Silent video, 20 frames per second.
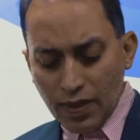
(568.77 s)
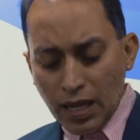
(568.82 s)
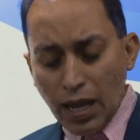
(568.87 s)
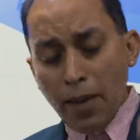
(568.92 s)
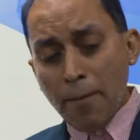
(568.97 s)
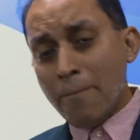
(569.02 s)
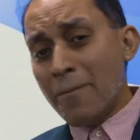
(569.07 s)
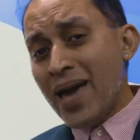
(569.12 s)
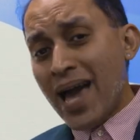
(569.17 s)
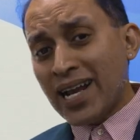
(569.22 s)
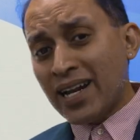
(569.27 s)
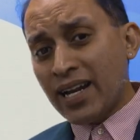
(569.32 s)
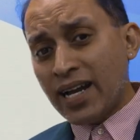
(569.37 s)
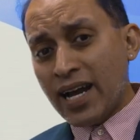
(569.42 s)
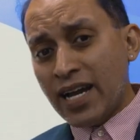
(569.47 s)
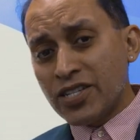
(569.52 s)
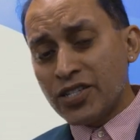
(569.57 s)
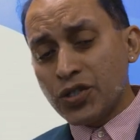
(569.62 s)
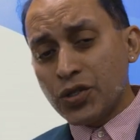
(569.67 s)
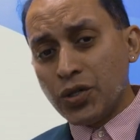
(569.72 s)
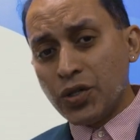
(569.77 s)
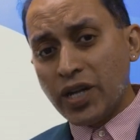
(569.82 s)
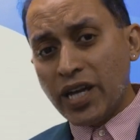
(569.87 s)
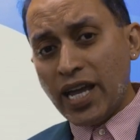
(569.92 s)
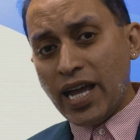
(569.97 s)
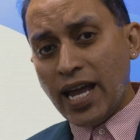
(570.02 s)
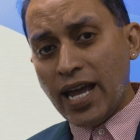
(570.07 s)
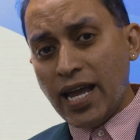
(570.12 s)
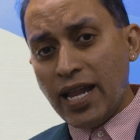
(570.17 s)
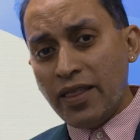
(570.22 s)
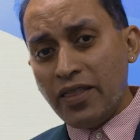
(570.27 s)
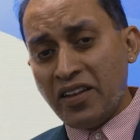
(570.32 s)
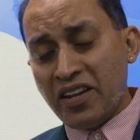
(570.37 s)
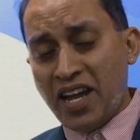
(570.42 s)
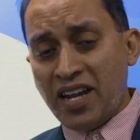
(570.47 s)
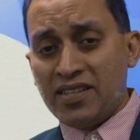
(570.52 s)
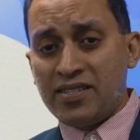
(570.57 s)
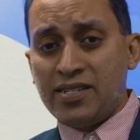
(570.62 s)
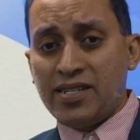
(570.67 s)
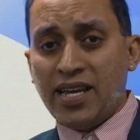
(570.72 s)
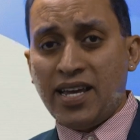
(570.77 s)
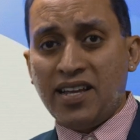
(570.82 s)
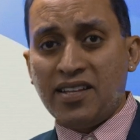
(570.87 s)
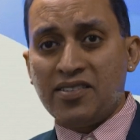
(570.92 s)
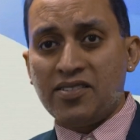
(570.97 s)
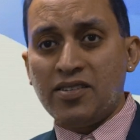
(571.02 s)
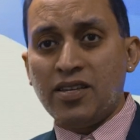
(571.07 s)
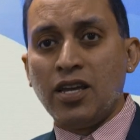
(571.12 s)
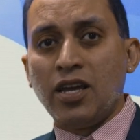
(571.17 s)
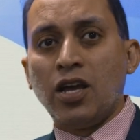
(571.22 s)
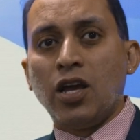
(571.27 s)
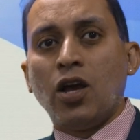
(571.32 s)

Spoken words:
magnet high school in the United States,